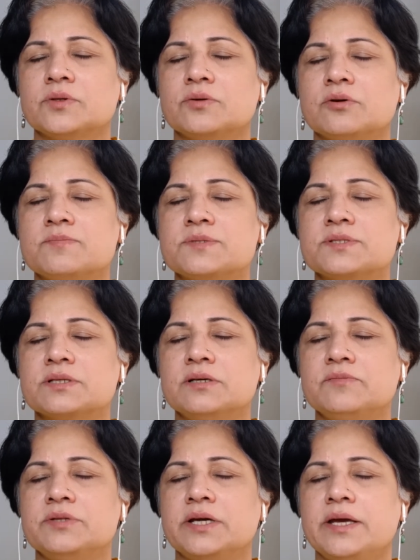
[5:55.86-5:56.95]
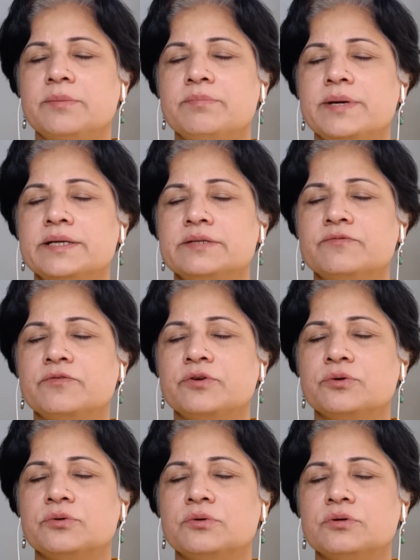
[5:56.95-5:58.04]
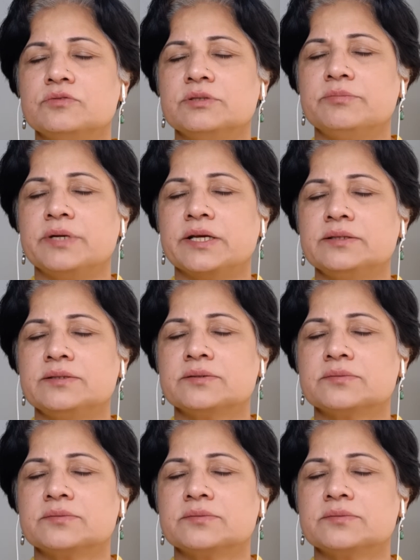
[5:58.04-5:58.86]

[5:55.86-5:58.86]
Observe the ebb and flow of the breath.